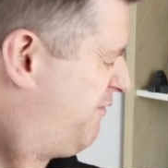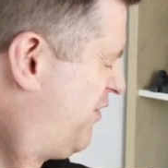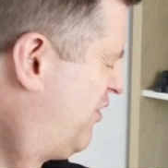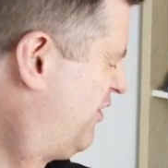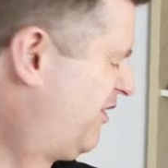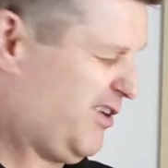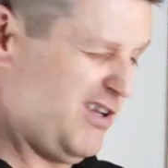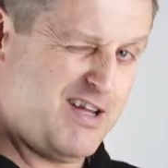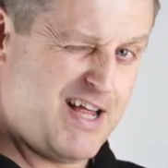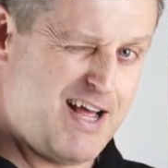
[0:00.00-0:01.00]

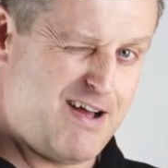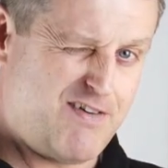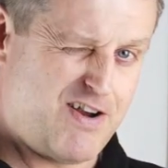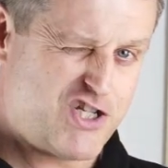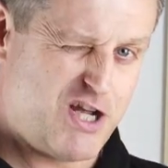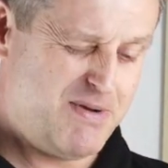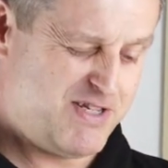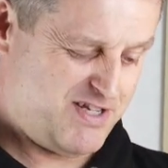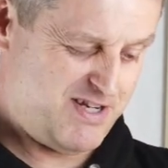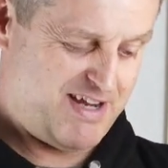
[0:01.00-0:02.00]
full crash
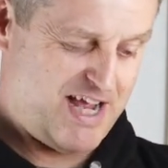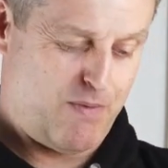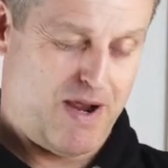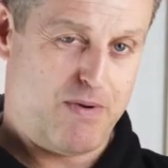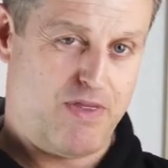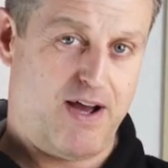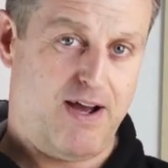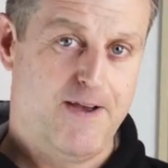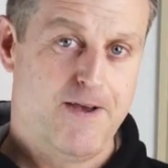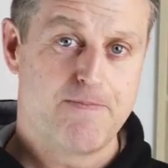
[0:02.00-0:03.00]
helmet to get away with
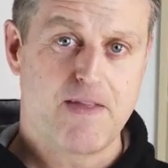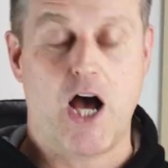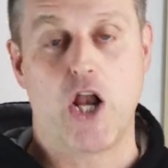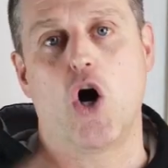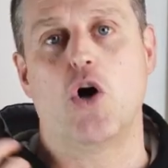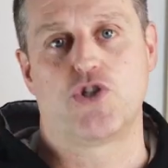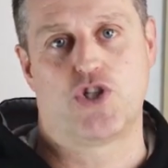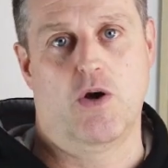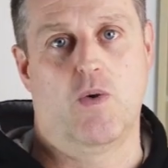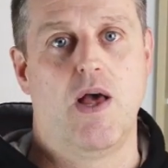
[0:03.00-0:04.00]
that. And
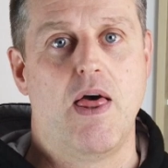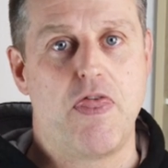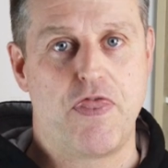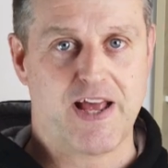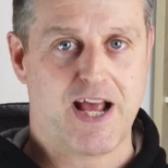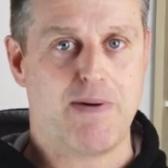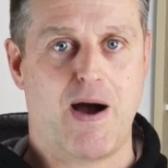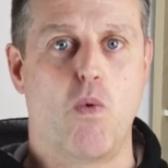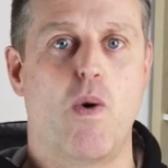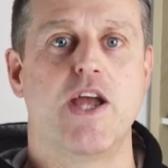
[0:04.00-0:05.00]
also think
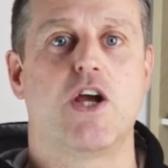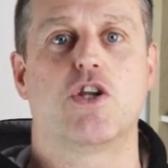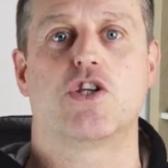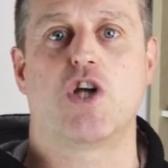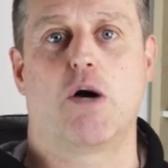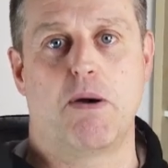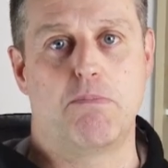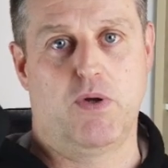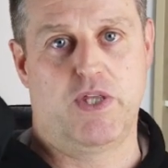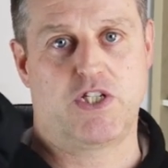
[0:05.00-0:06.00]
about where you're going to stop and
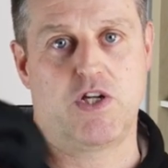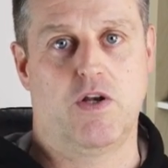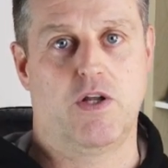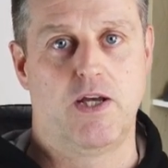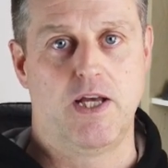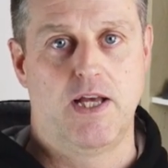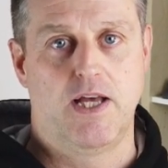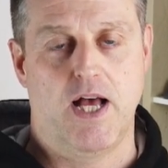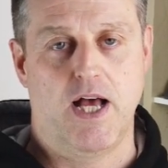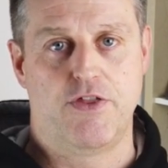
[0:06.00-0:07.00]
put this on.
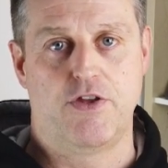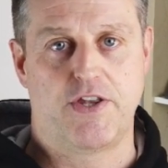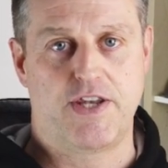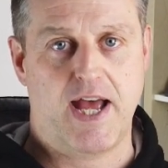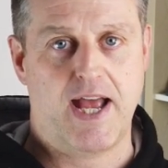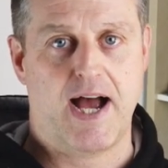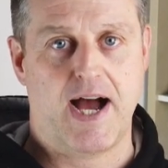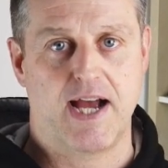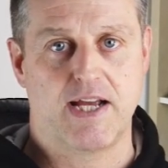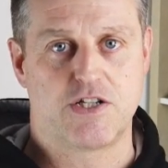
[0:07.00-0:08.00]
The other day
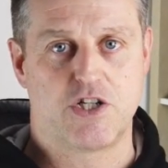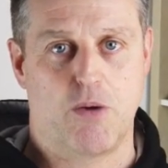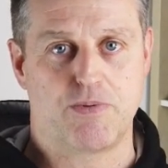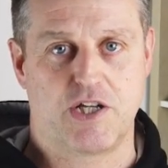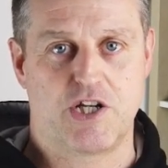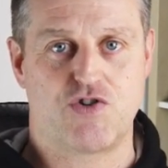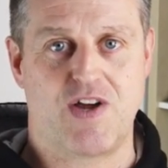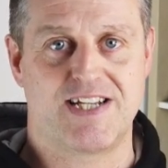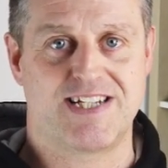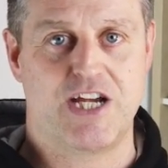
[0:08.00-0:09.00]
I stopped at a
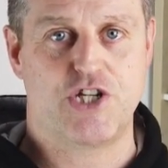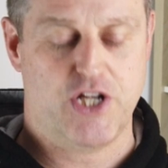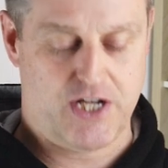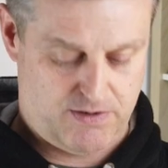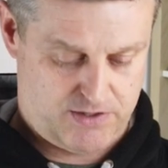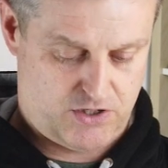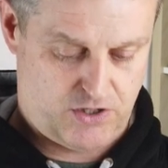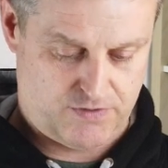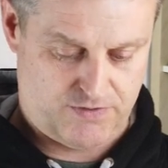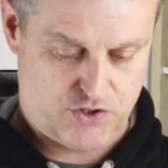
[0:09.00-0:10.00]
train station. I had
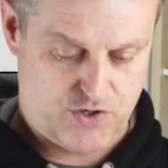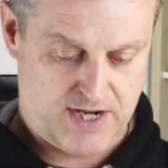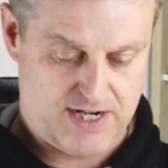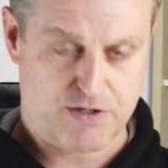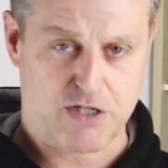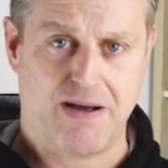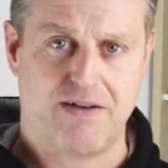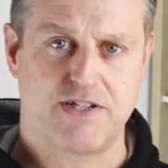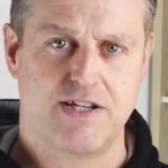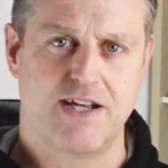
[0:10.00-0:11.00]
got off the train, I was
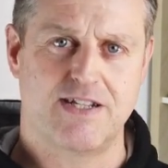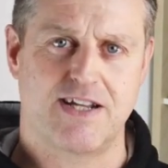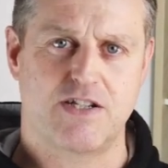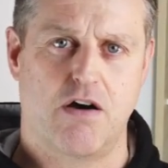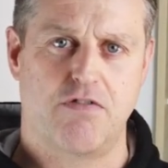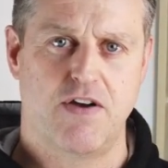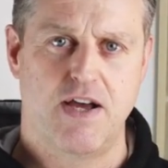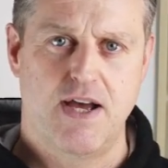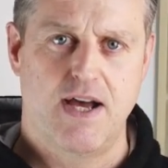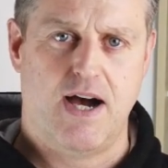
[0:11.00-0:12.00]
about to set off,
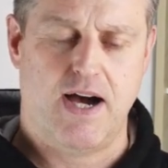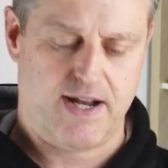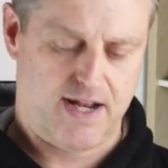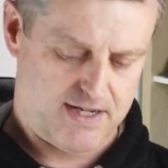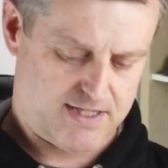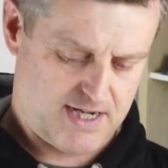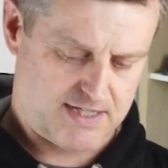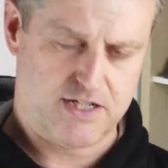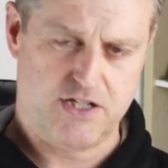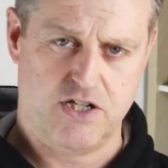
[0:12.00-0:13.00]
and I
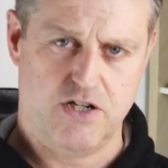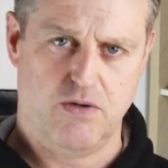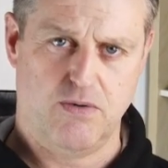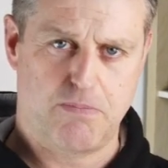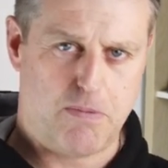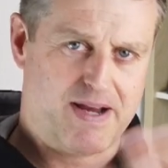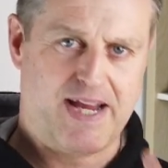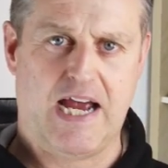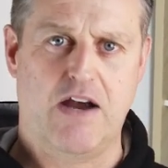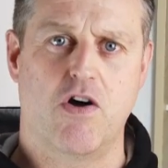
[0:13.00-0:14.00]
started to put my
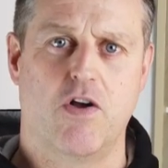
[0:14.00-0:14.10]
gear